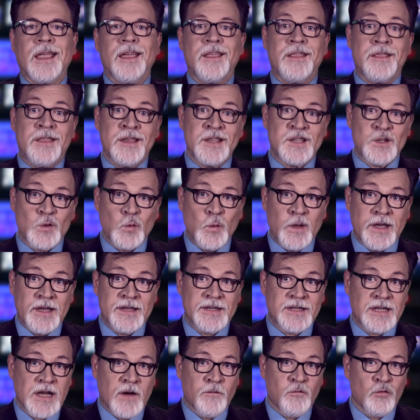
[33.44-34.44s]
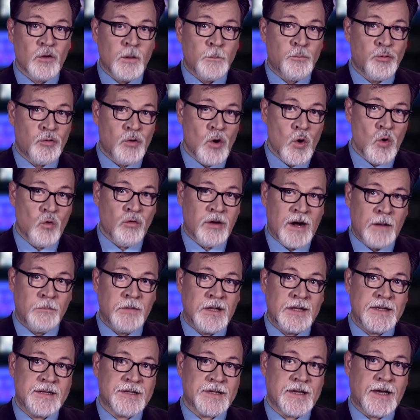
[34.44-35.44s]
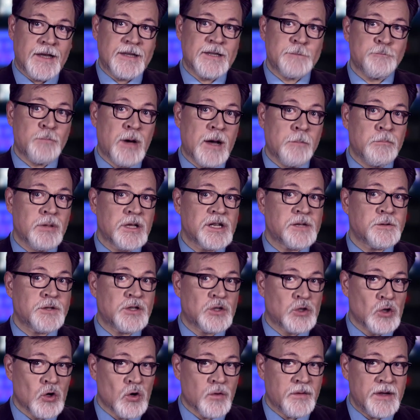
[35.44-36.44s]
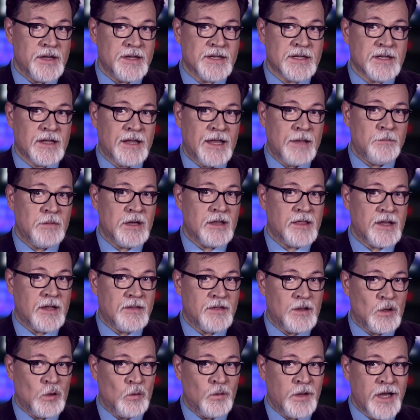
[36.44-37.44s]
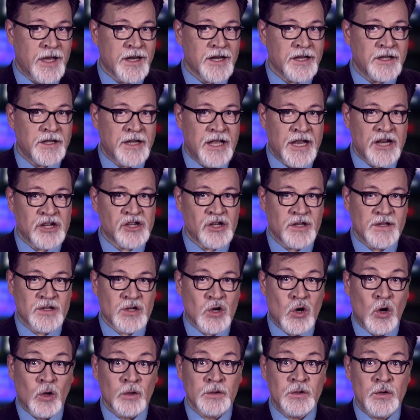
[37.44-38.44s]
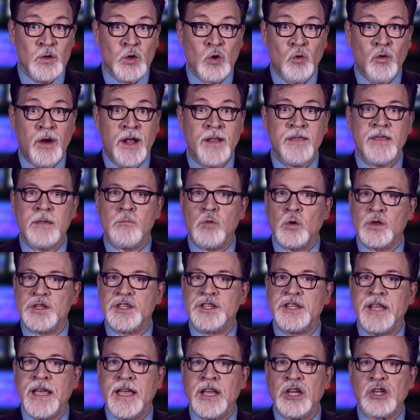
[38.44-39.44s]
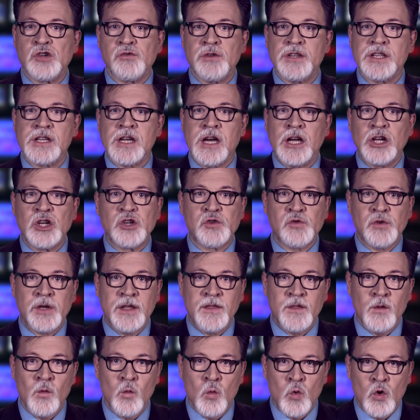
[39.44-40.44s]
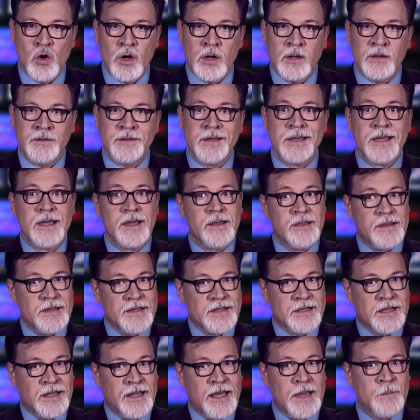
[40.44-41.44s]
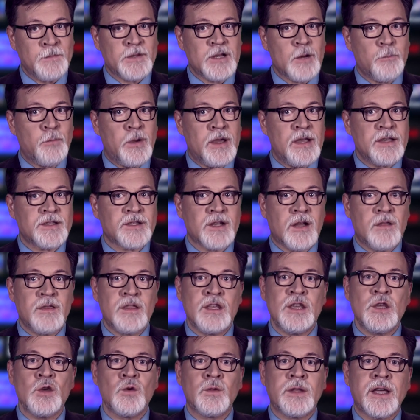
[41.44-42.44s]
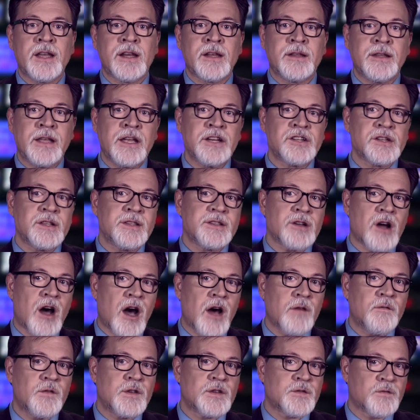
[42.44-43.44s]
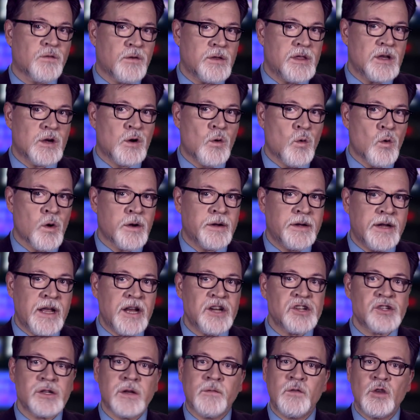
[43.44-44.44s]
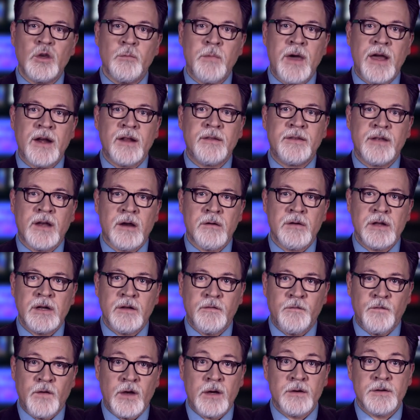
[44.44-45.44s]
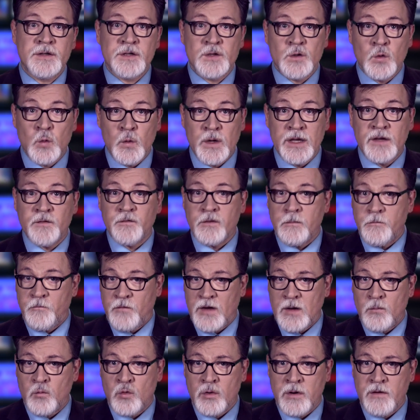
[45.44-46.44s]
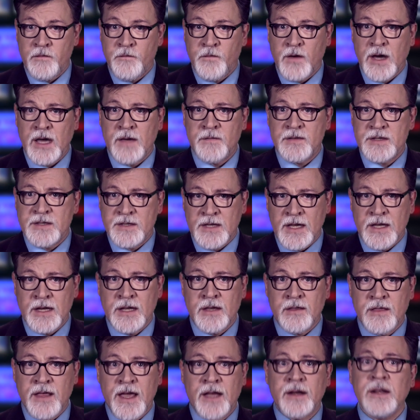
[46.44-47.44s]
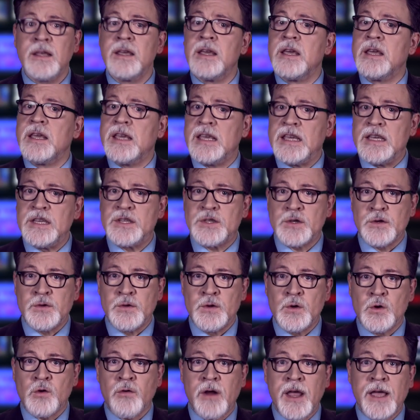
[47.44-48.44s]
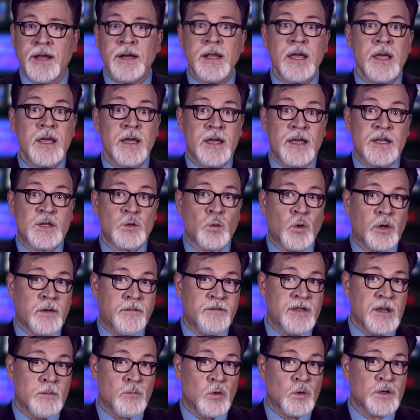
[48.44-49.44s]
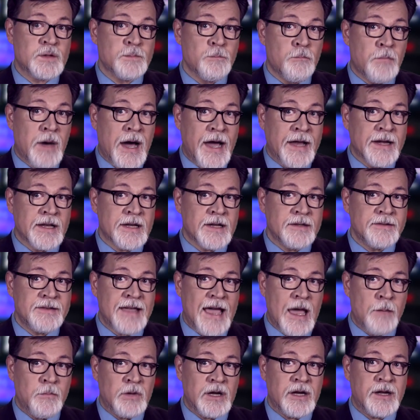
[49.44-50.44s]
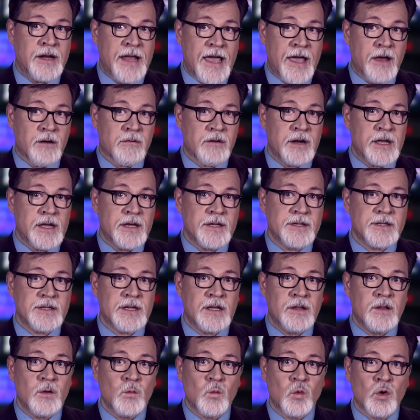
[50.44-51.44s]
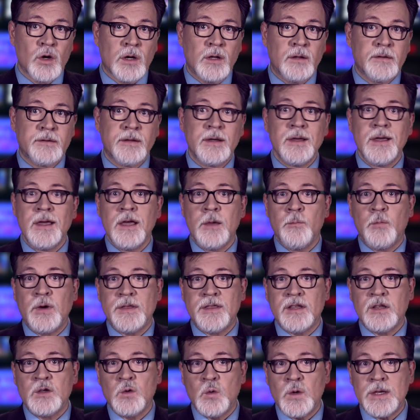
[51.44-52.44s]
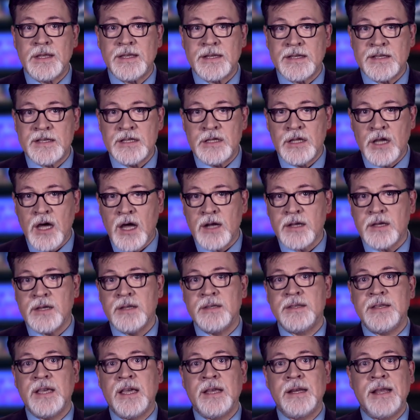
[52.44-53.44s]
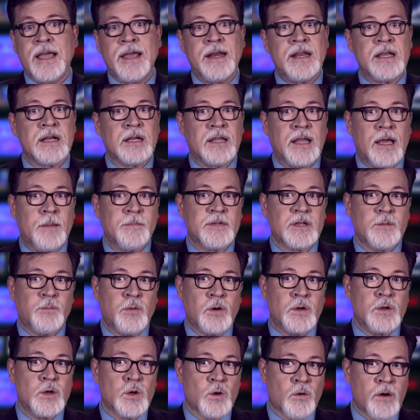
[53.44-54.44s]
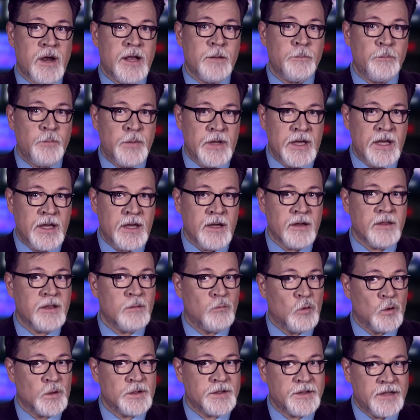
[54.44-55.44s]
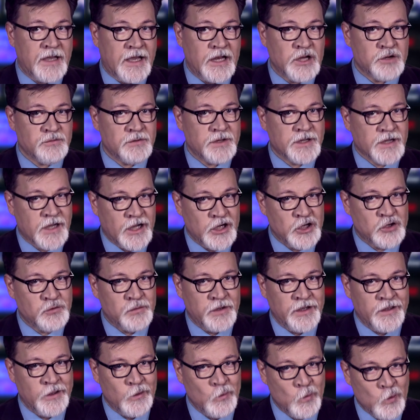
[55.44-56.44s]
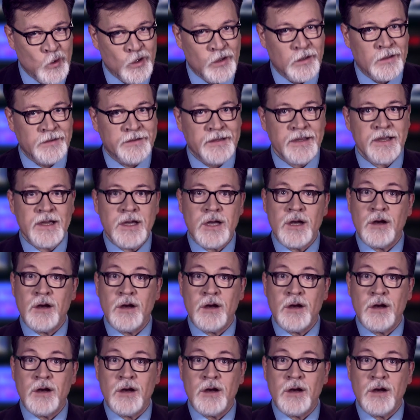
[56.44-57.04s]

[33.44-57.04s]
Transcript: This week, several pro-Kremlin sites published stories claiming that the United Nations called Ukraine the most dangerous country in the world. These claims are based on the United Nations Office for the Coordination of Humanitarian Affairs tweet from February 5 stating that eastern Ukraine is one of the most mine-contaminated areas in the world. But the tweet does not contain any claims about Ukraine being the most dangerous country in the world.